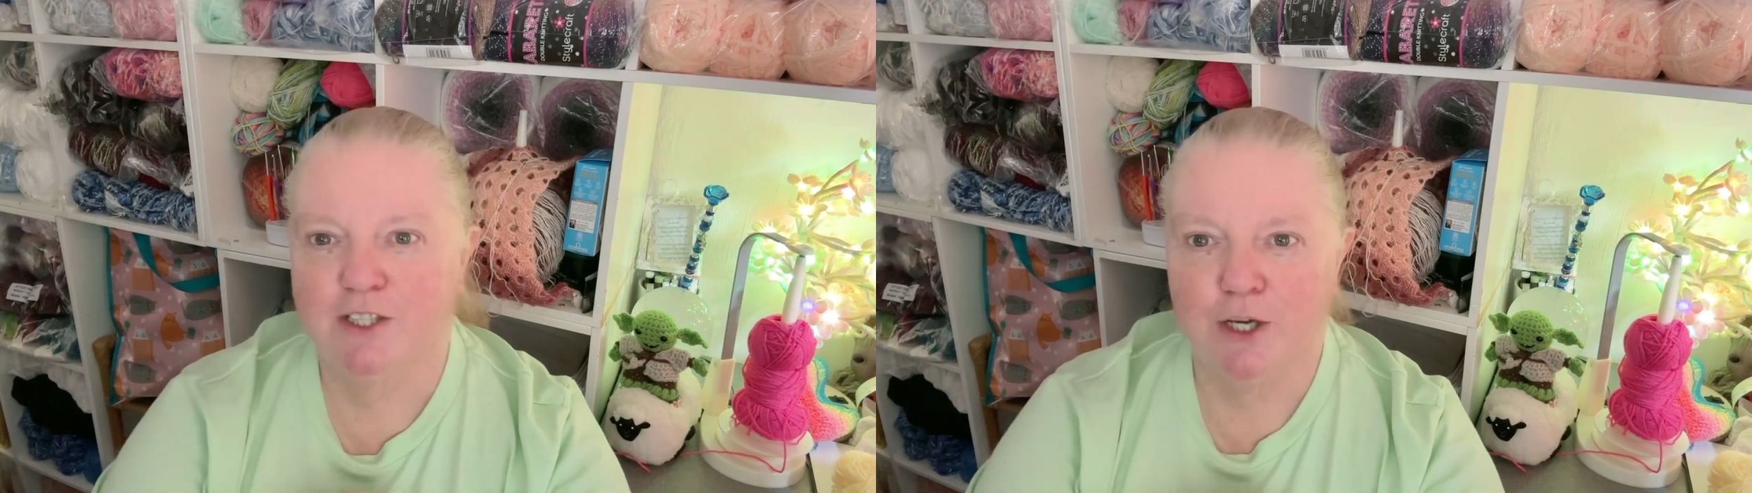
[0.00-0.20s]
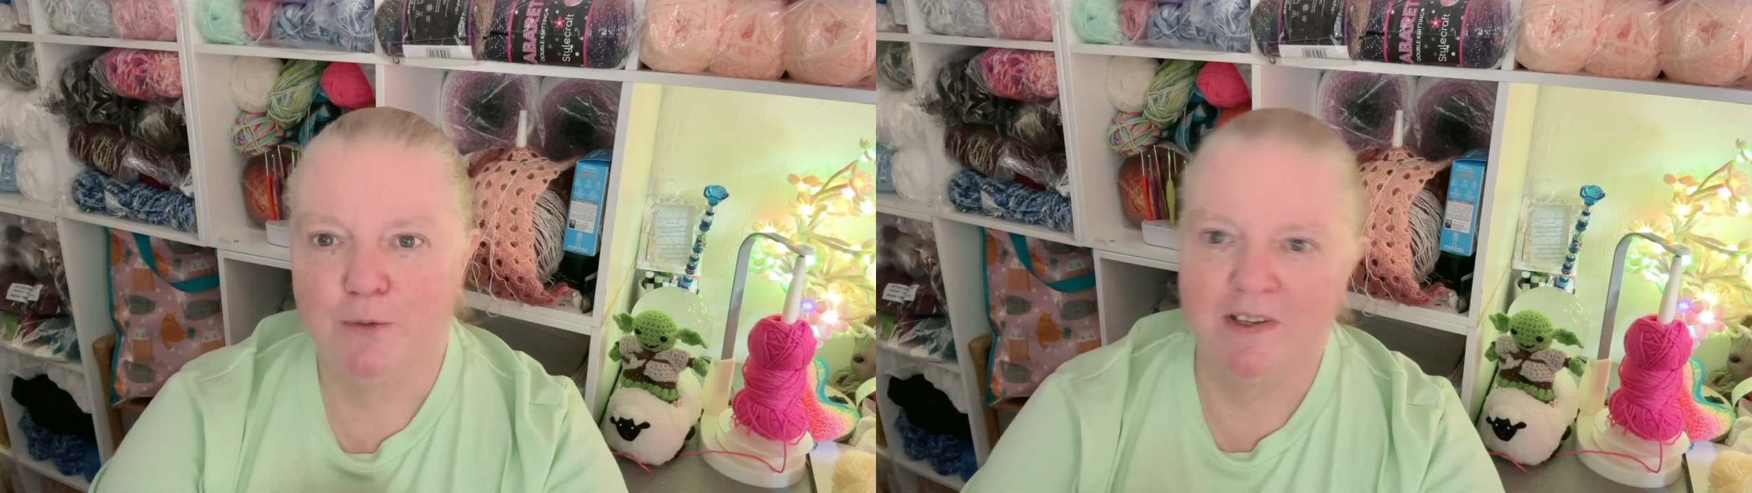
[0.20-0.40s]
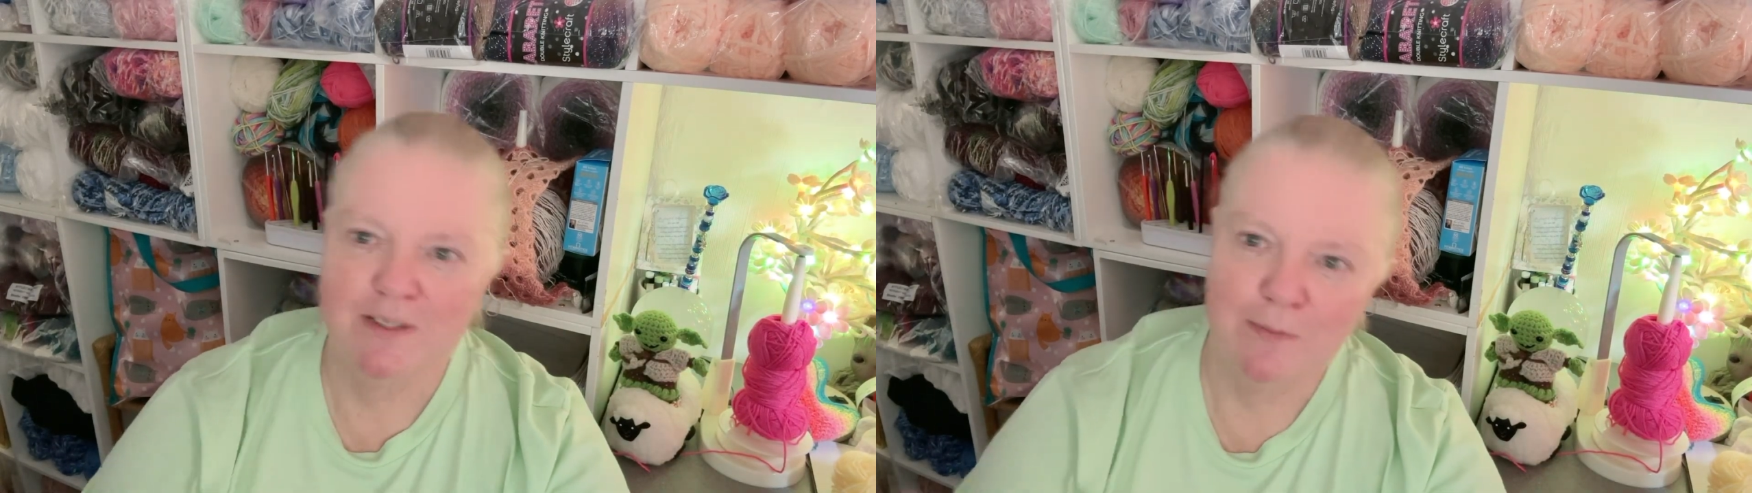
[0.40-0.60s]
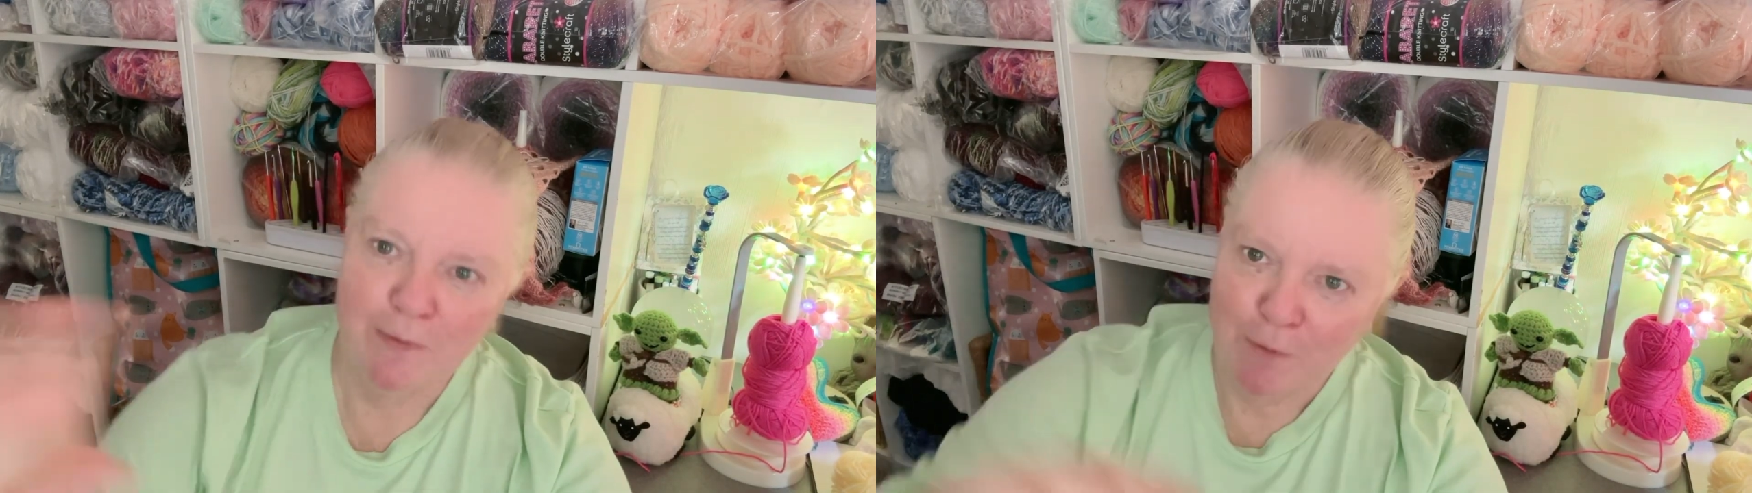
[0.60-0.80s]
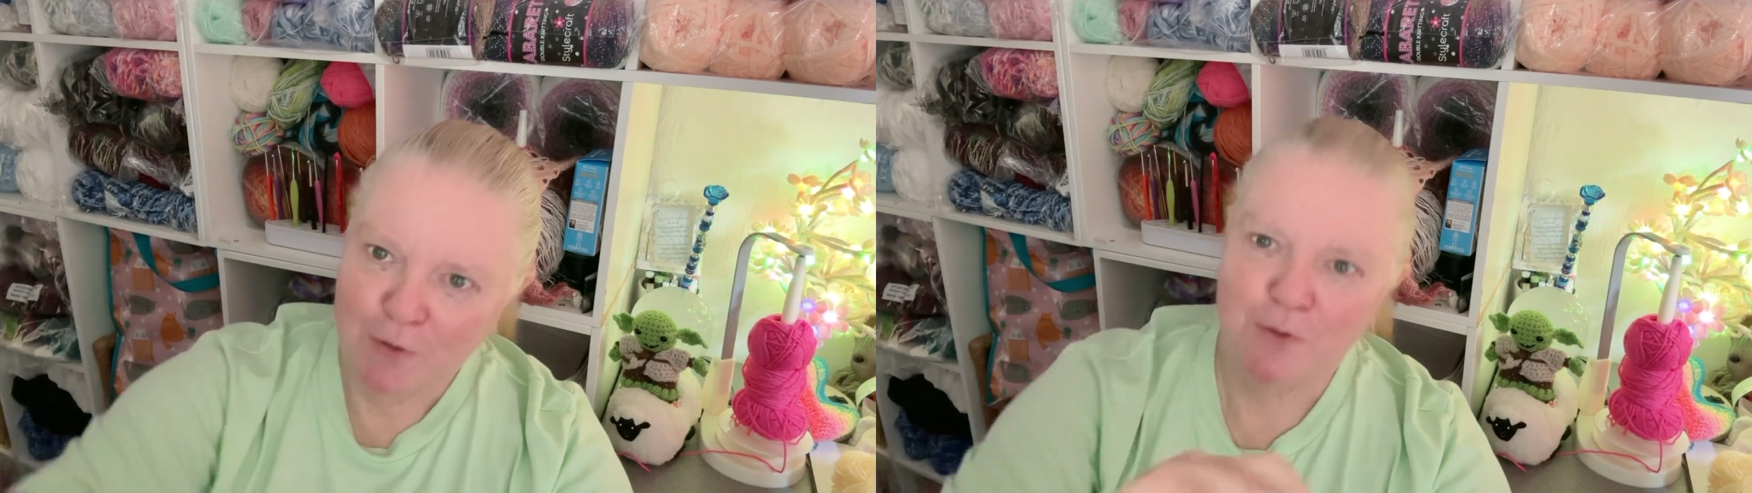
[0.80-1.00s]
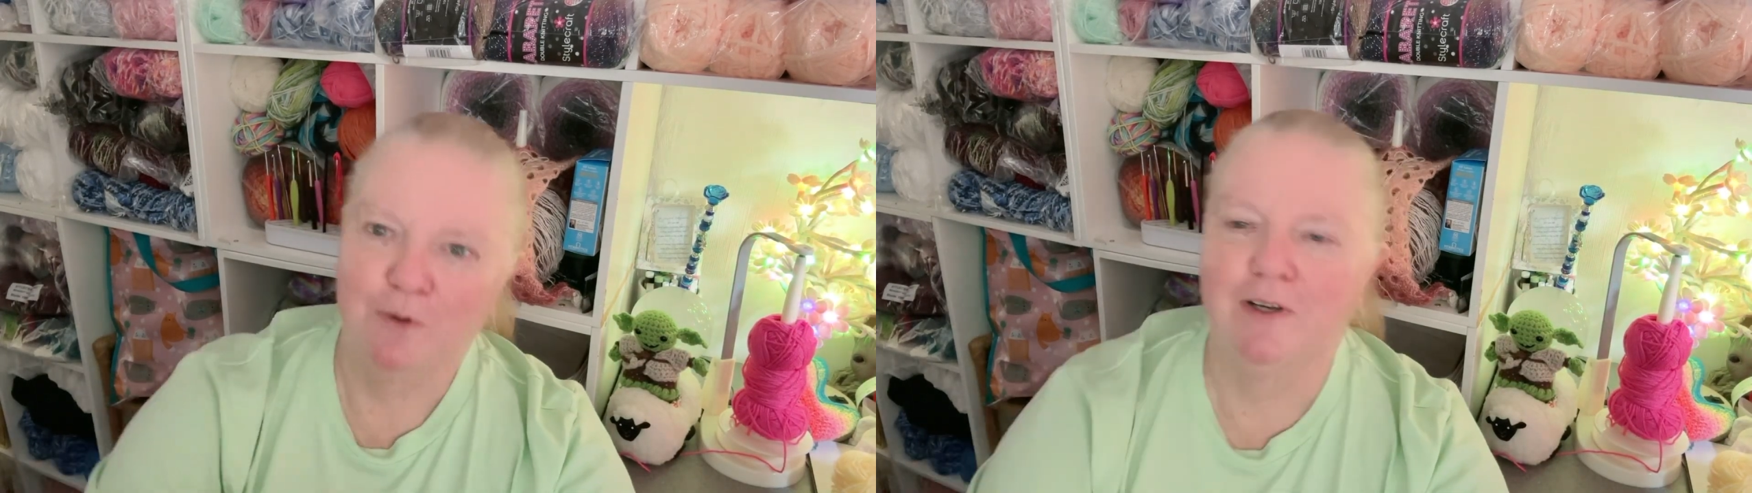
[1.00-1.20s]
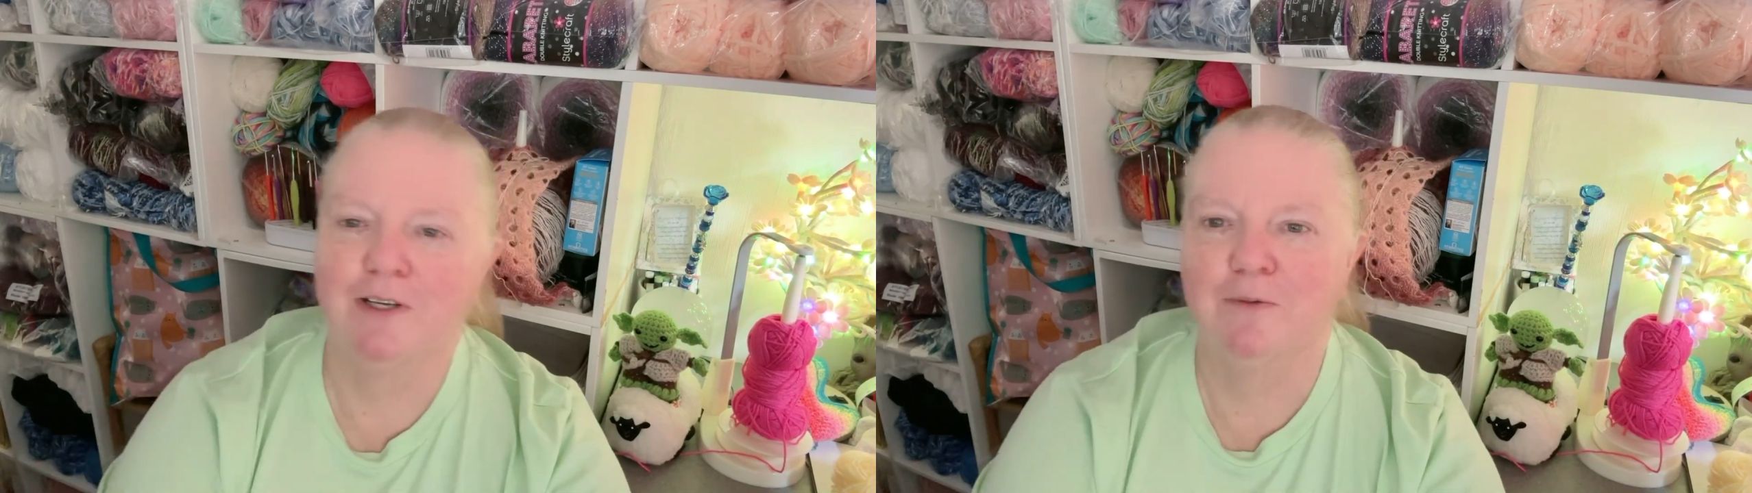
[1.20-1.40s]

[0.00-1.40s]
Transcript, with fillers: no, there's a bit more, squirt a little